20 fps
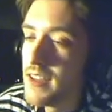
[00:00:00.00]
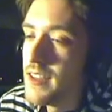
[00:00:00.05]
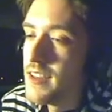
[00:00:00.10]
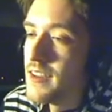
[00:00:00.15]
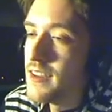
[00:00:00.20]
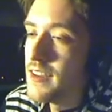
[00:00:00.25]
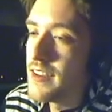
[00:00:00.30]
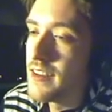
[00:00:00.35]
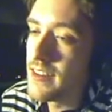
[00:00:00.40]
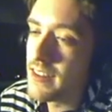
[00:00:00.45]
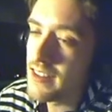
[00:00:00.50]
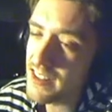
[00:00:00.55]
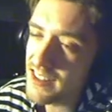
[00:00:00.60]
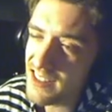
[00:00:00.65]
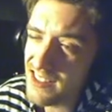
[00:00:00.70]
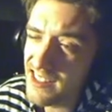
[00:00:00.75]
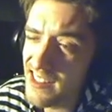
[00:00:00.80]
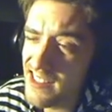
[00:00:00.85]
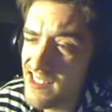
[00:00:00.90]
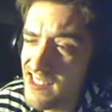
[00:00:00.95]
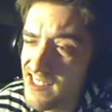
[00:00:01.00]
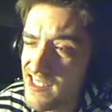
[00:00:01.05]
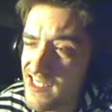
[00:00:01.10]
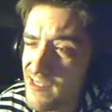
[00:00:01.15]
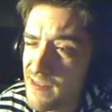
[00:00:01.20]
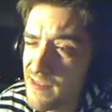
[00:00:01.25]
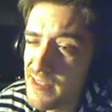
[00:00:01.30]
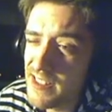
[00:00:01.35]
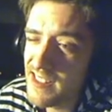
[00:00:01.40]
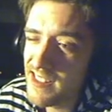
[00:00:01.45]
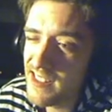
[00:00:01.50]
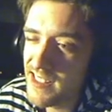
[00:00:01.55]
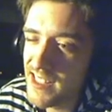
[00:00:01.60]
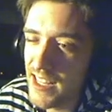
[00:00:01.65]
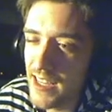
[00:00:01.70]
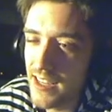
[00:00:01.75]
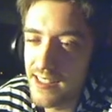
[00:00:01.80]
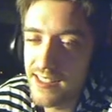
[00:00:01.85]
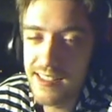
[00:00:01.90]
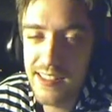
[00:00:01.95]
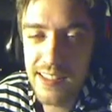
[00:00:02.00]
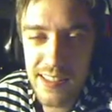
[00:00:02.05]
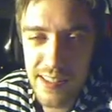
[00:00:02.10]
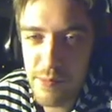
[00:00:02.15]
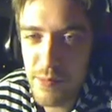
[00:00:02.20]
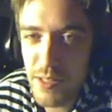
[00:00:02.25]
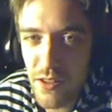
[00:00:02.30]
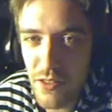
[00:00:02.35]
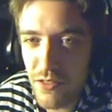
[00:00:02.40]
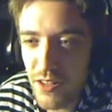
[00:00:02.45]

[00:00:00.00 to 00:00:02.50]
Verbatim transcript: and it costs a lot too, but yeah, it's not, I'm not a fan of